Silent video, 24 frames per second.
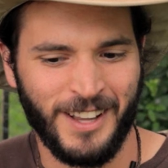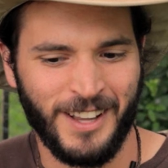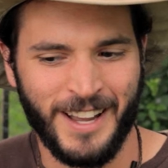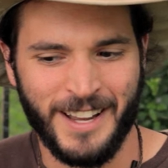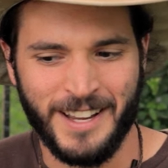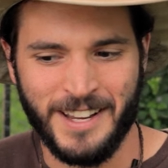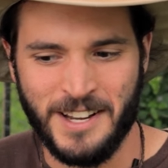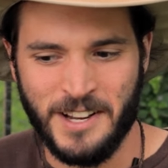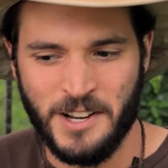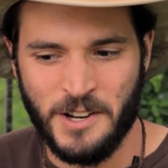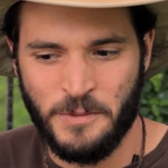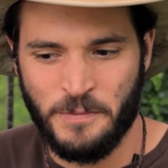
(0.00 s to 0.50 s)

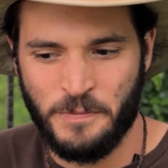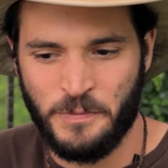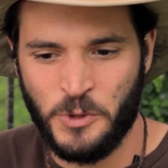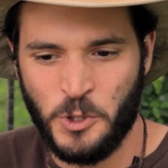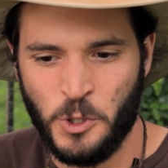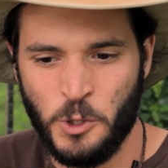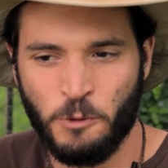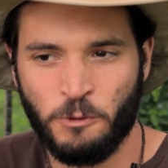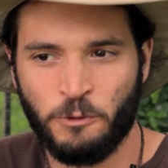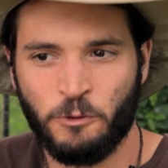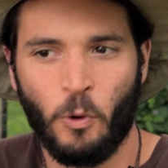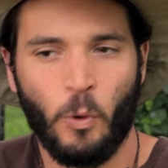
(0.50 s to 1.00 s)
like
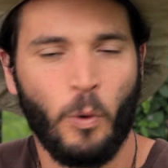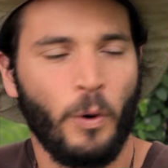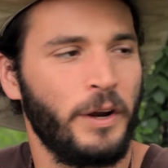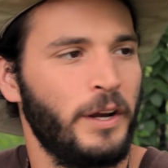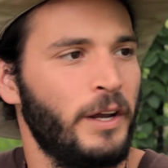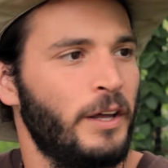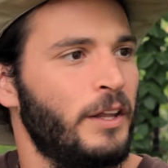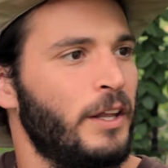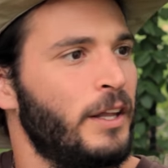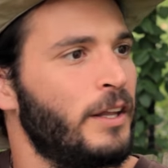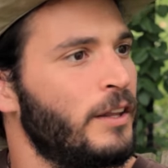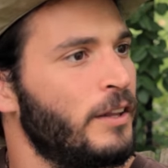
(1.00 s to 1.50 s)

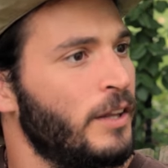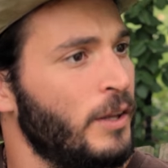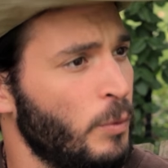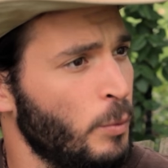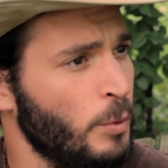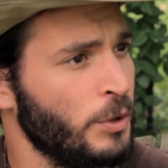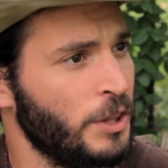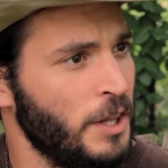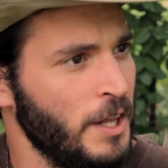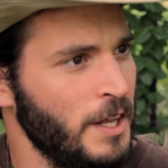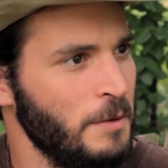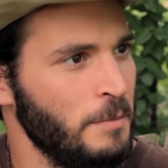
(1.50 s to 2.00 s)
euphoria that
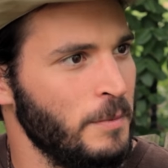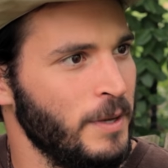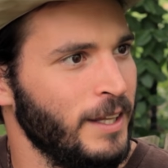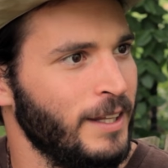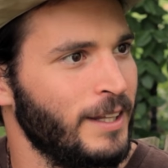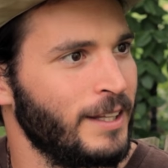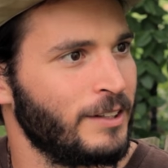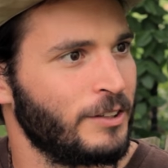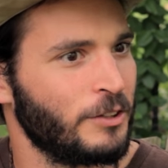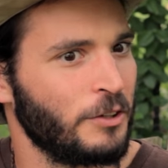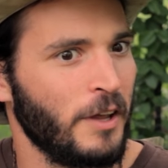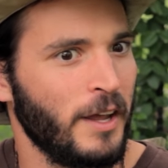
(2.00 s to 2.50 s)
within me
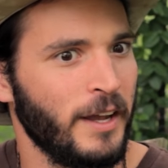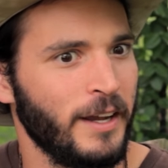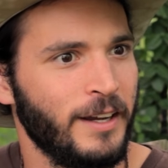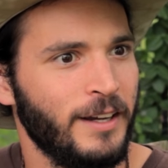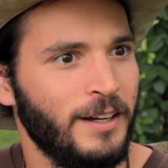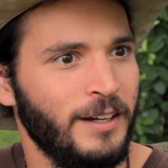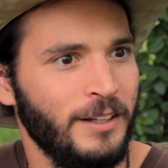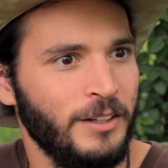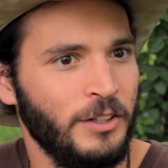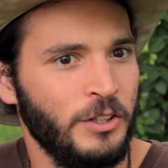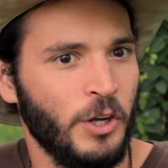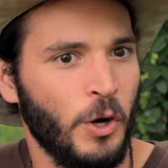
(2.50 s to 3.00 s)
that's
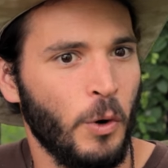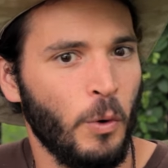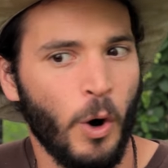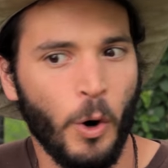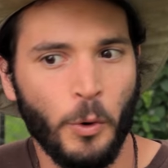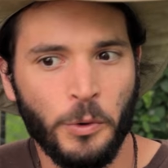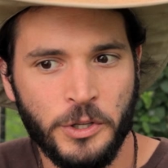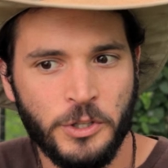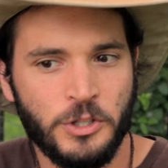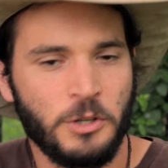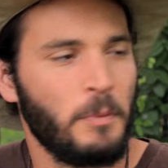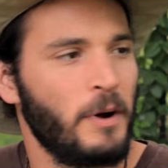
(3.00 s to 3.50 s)
like, you know,
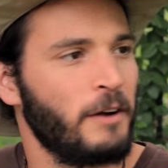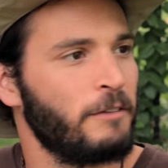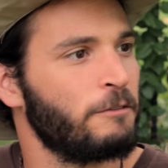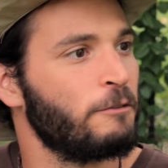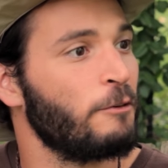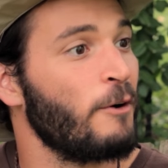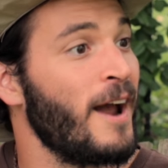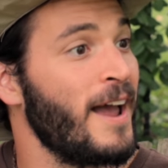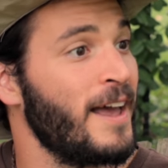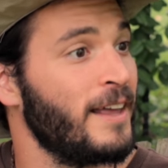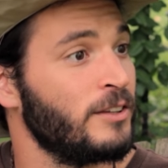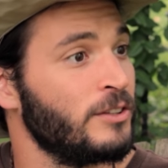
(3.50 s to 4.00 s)
oh, these are my
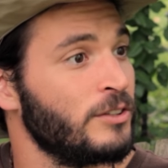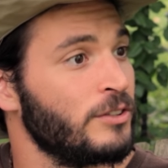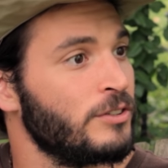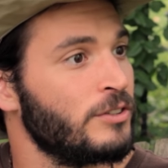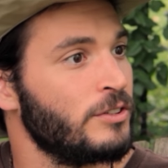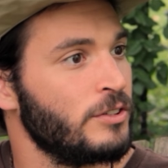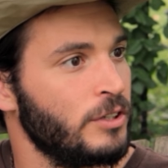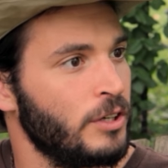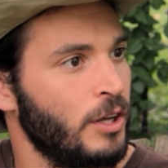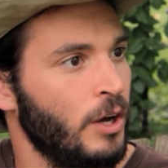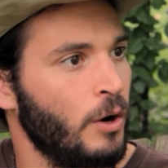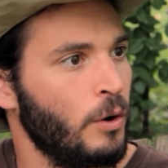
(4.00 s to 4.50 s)

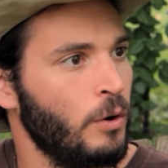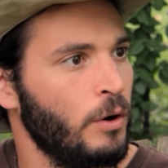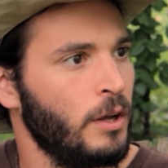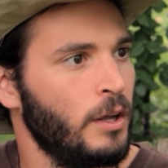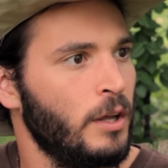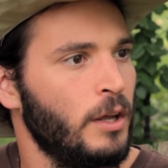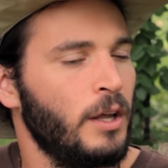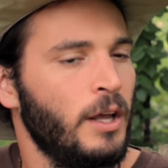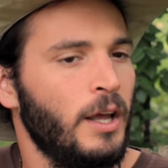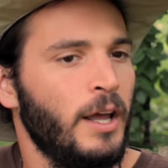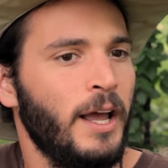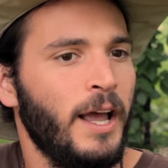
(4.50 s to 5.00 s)
friends, you know?
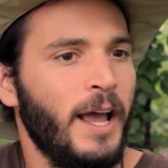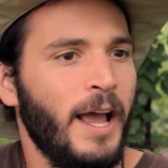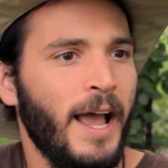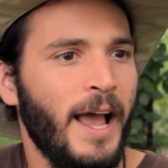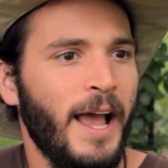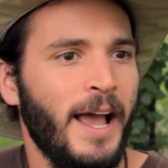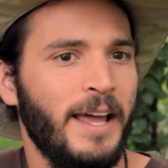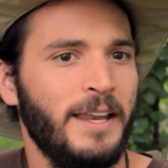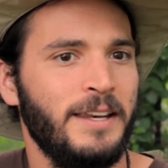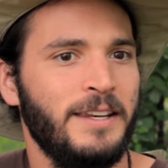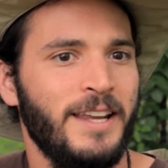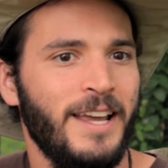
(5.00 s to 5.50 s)
Yeah.
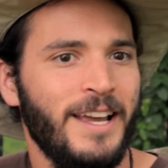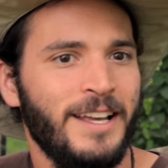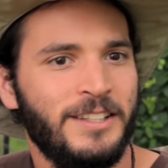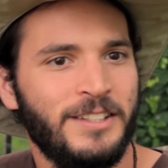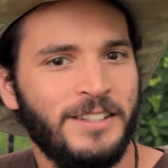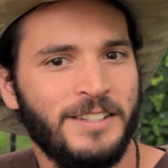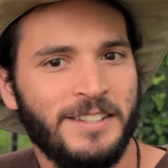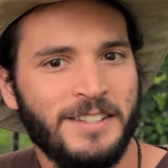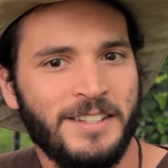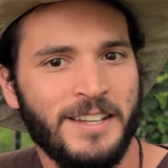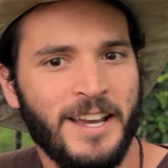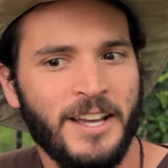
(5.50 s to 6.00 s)
And
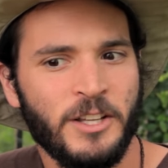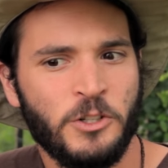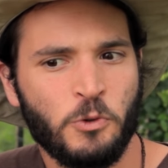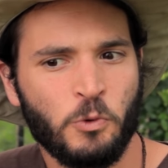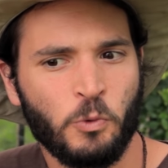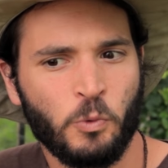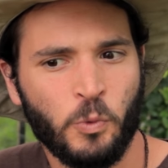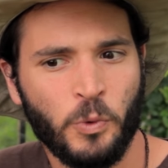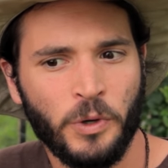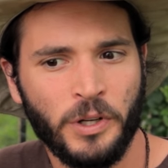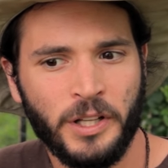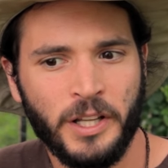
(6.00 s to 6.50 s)
it's
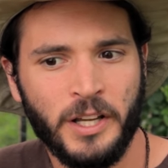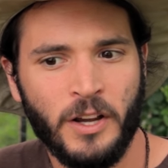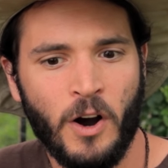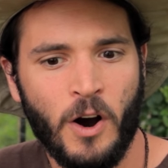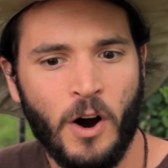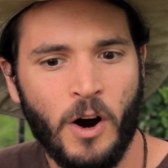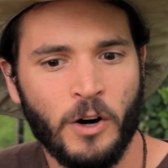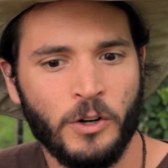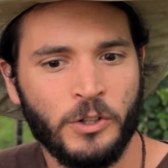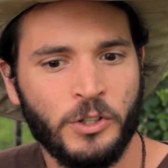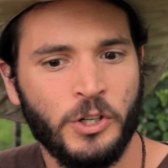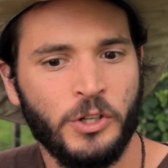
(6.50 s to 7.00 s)
really
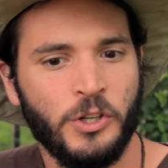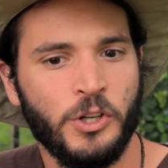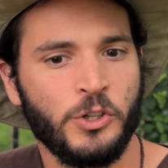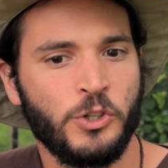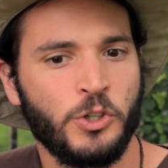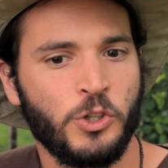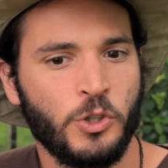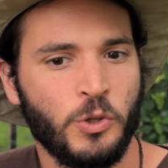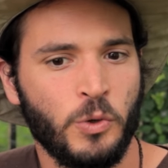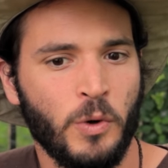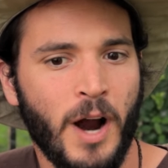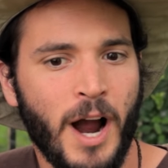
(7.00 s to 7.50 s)
hard to
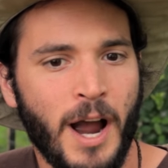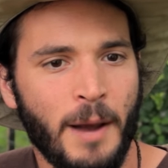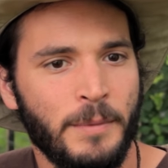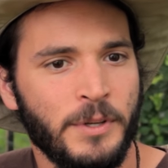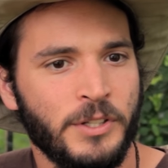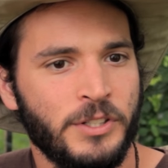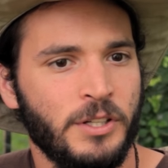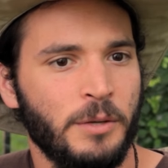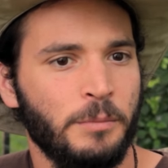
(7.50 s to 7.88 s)
describe. It's